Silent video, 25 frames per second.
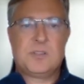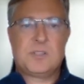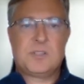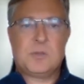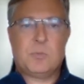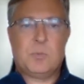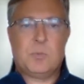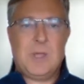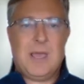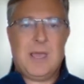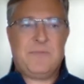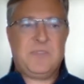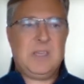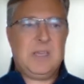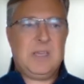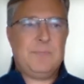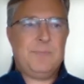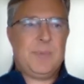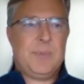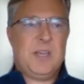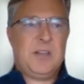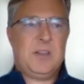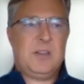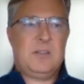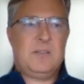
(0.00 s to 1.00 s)
So we have the
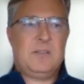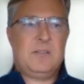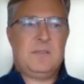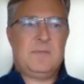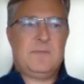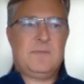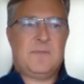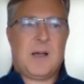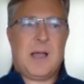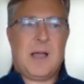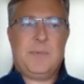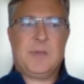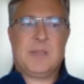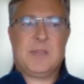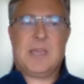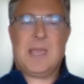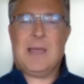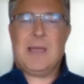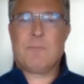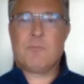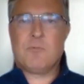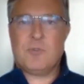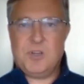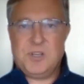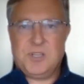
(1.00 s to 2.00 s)
embedded fiber
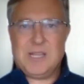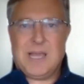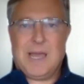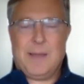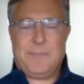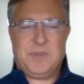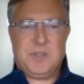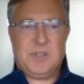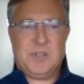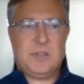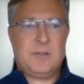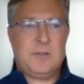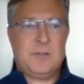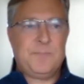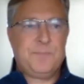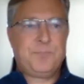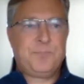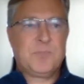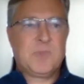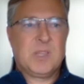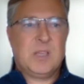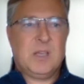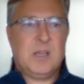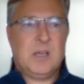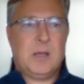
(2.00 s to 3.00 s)
camera adapter
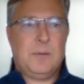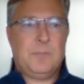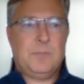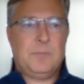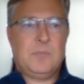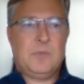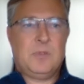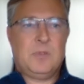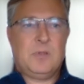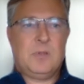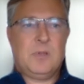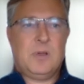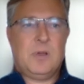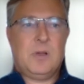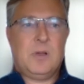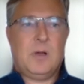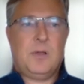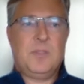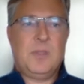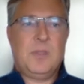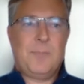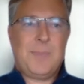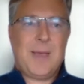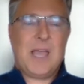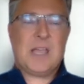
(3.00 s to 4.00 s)
um,
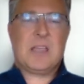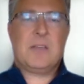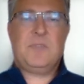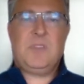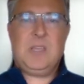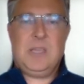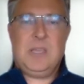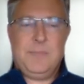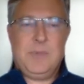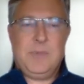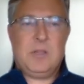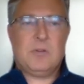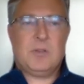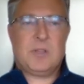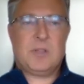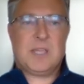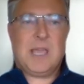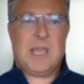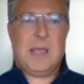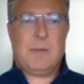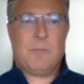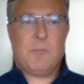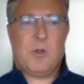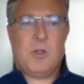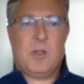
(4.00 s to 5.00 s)
on the back of the Amira
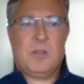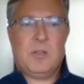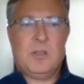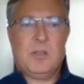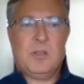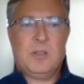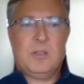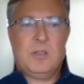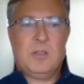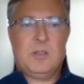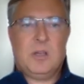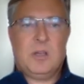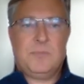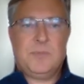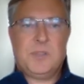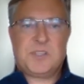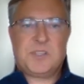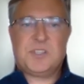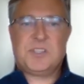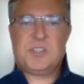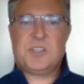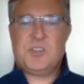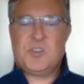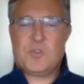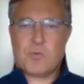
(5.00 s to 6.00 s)
camera. Um,
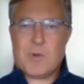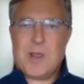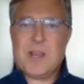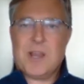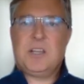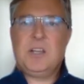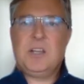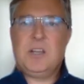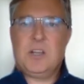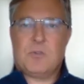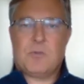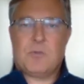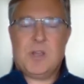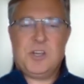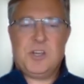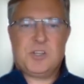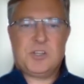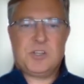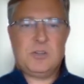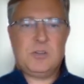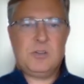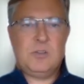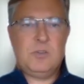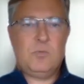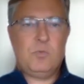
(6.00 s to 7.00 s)
this is a direct
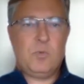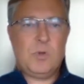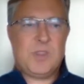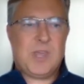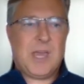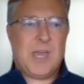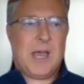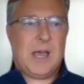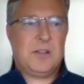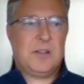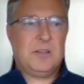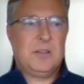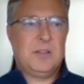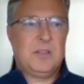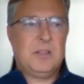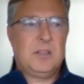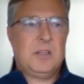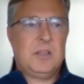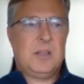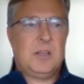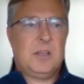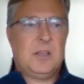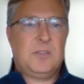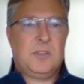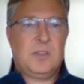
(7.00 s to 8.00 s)
integration without
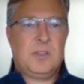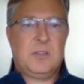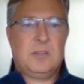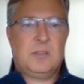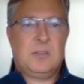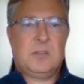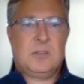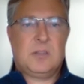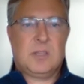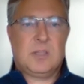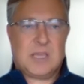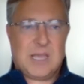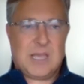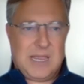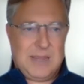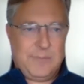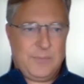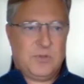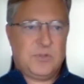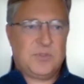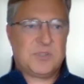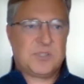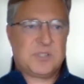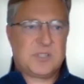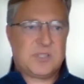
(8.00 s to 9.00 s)
uh, the, the
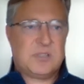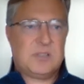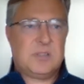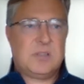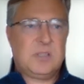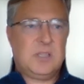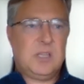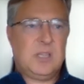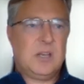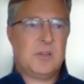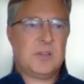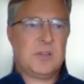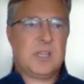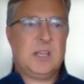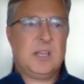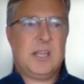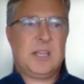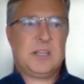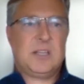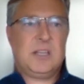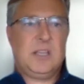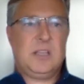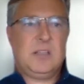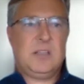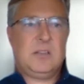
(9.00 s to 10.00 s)
cables, you know,
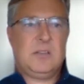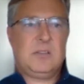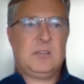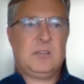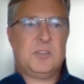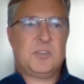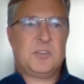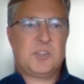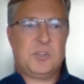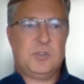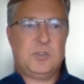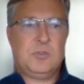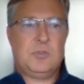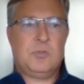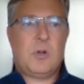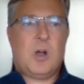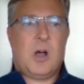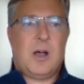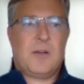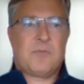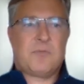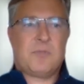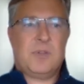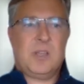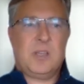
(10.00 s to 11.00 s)
connecting the two,
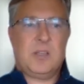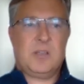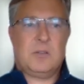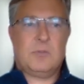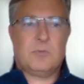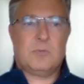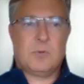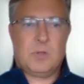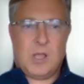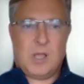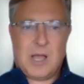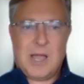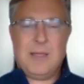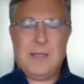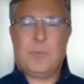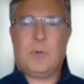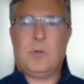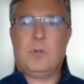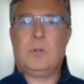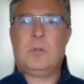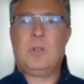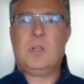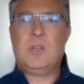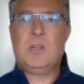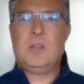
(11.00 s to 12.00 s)
offering
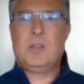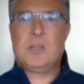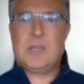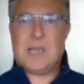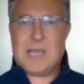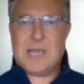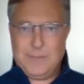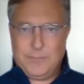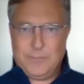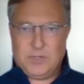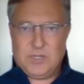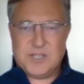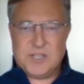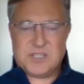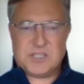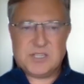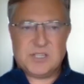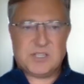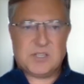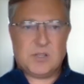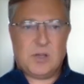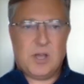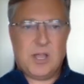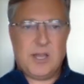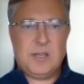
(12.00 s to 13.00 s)
reliable cableless
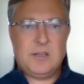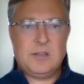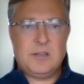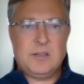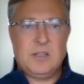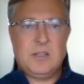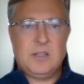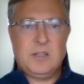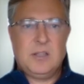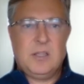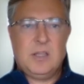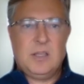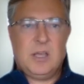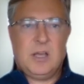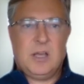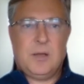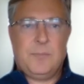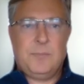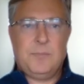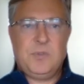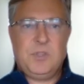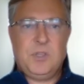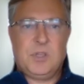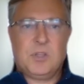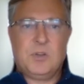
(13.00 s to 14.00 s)
design.
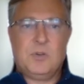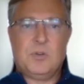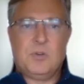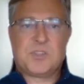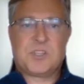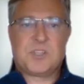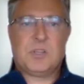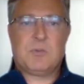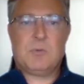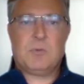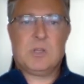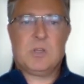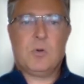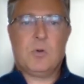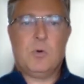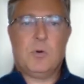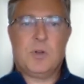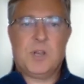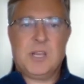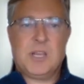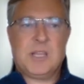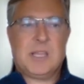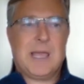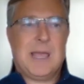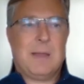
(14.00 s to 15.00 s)
Um, you can also
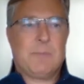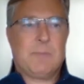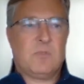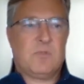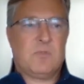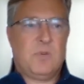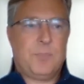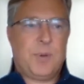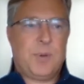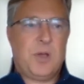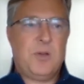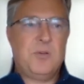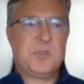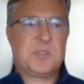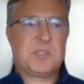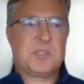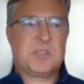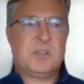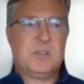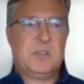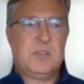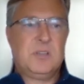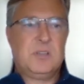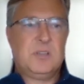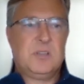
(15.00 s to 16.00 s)
record in camera for
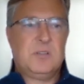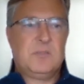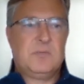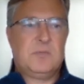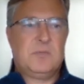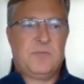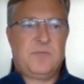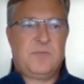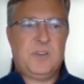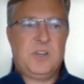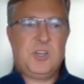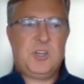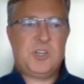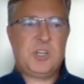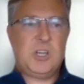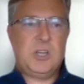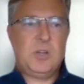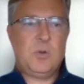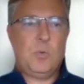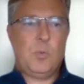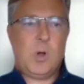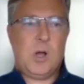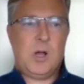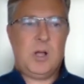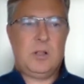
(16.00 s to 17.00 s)
post, for
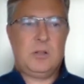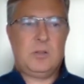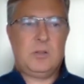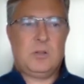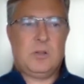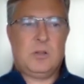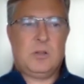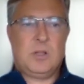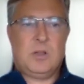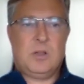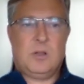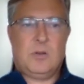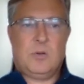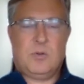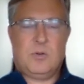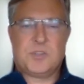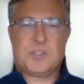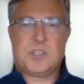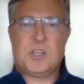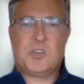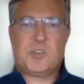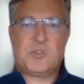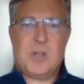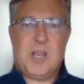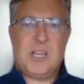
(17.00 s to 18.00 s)
finishing, while uh,
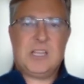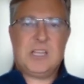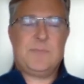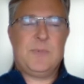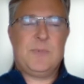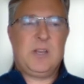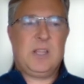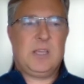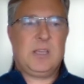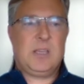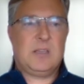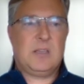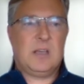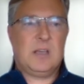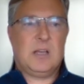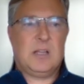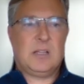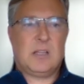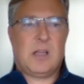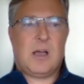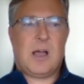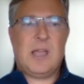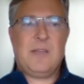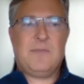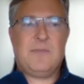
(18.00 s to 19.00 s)
also transmitting uh,
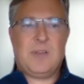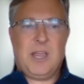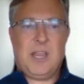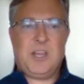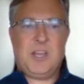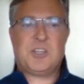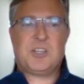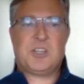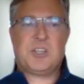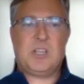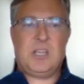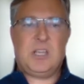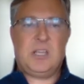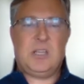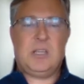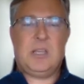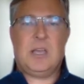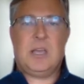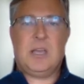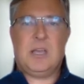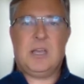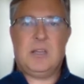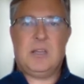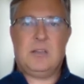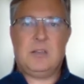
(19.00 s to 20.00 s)
live
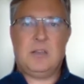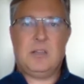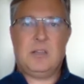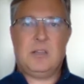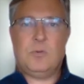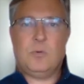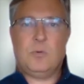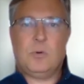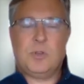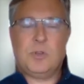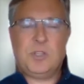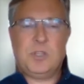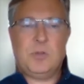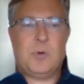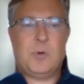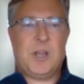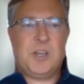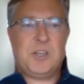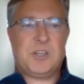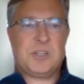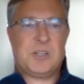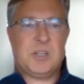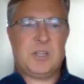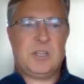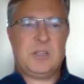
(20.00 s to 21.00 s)
HD and or
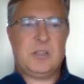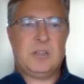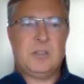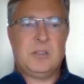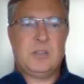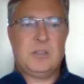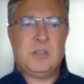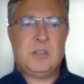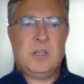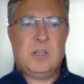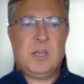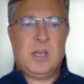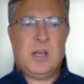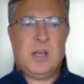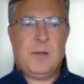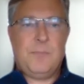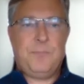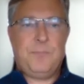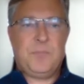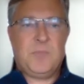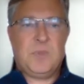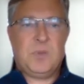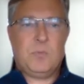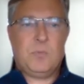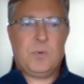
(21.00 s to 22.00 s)
UHD.
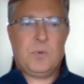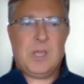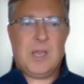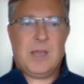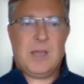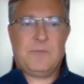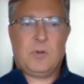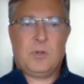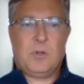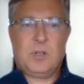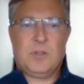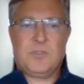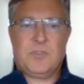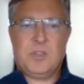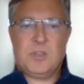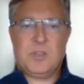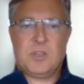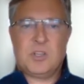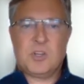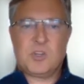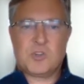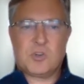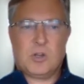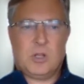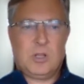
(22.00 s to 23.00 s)
Um, we have all of the
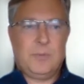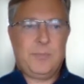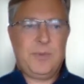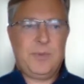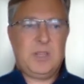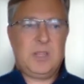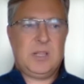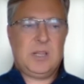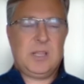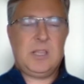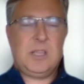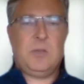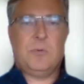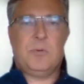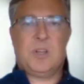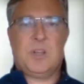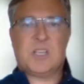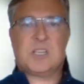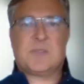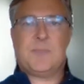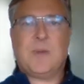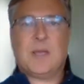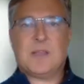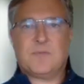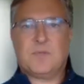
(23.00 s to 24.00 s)
controllability you would
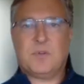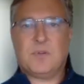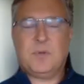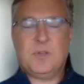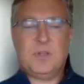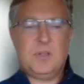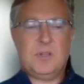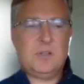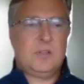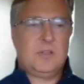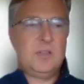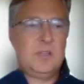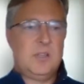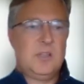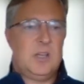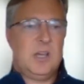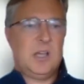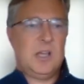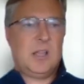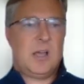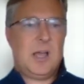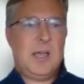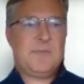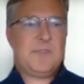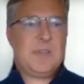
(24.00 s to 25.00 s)
expect from a,
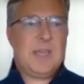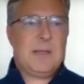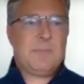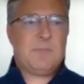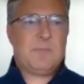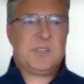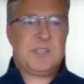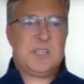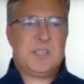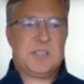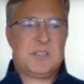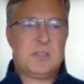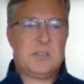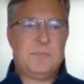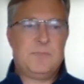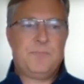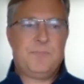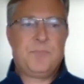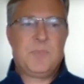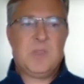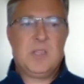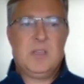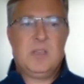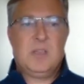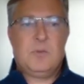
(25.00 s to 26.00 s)
a live camera
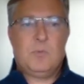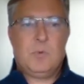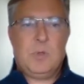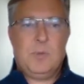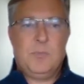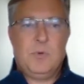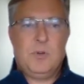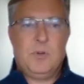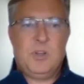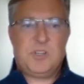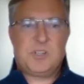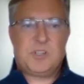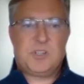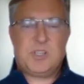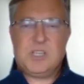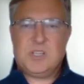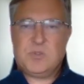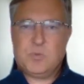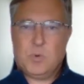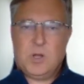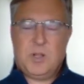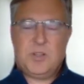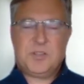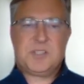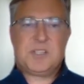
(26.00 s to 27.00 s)
system. We merge
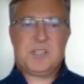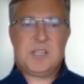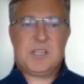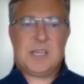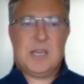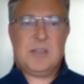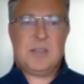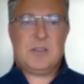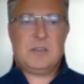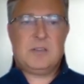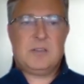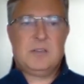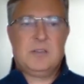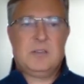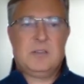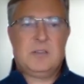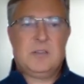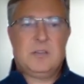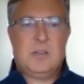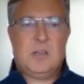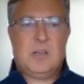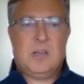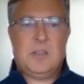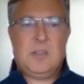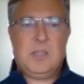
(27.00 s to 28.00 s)
these worlds together,
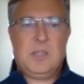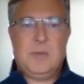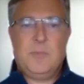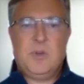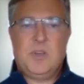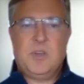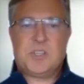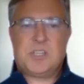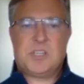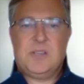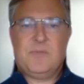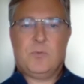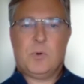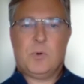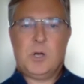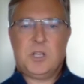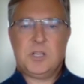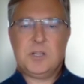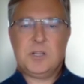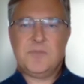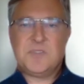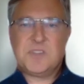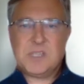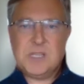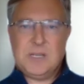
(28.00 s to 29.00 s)
uh, the immersive
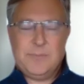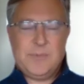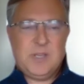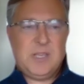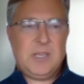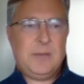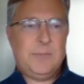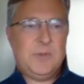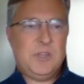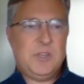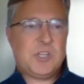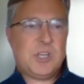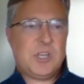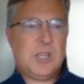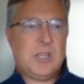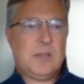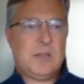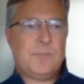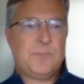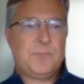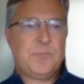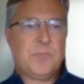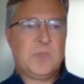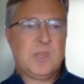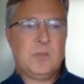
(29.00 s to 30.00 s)
world of cinema
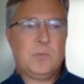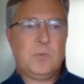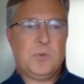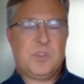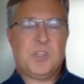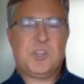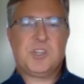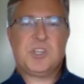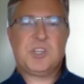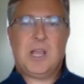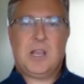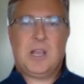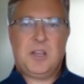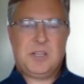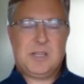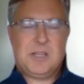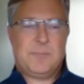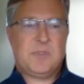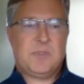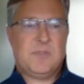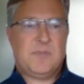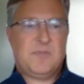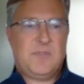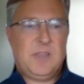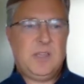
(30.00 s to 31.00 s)
imaging with the shallow
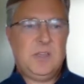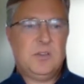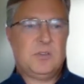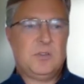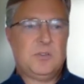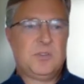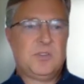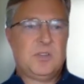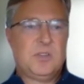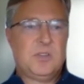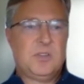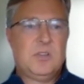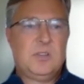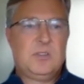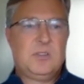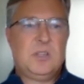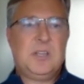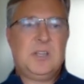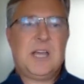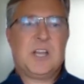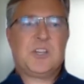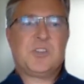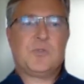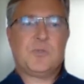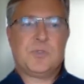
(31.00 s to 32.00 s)
depth of field,
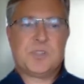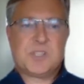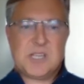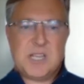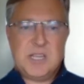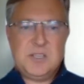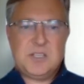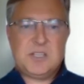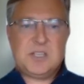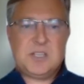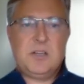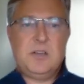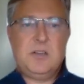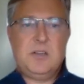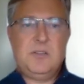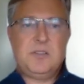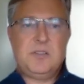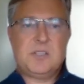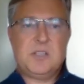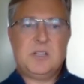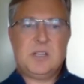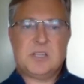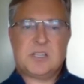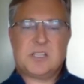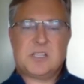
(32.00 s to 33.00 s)
the natural skin
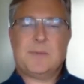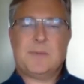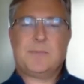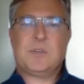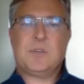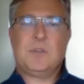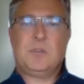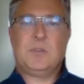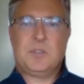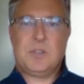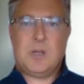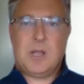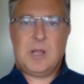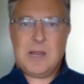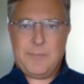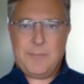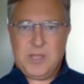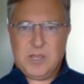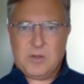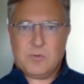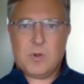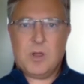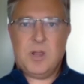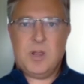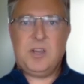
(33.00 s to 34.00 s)
tones and exceptional
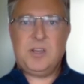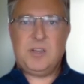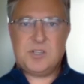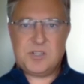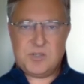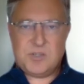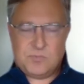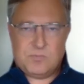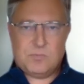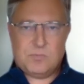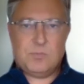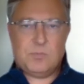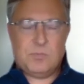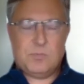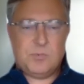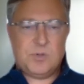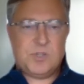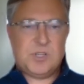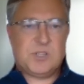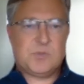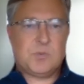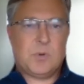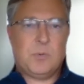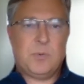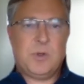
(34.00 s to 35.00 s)
dynamic range,
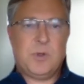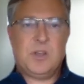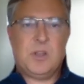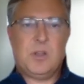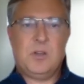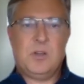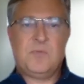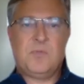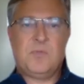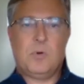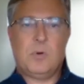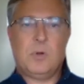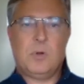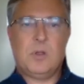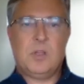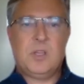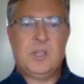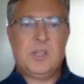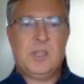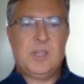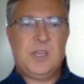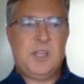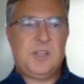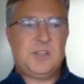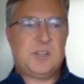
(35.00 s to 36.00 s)
which is what we're known
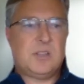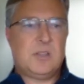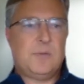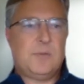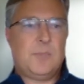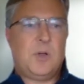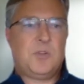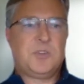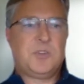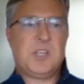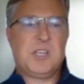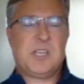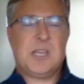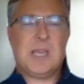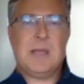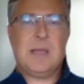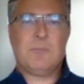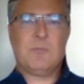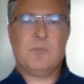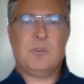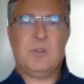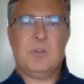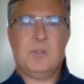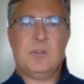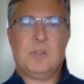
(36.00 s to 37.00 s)
for, into the
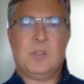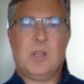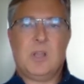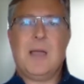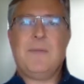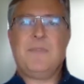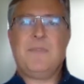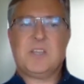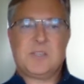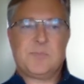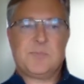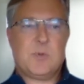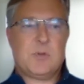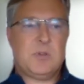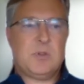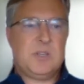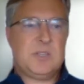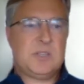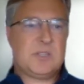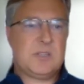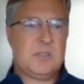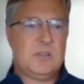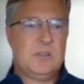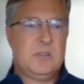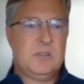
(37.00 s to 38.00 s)
multi-camera live
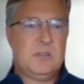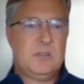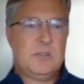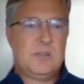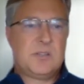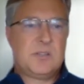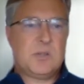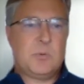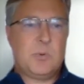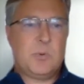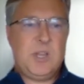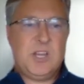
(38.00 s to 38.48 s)
experience. So we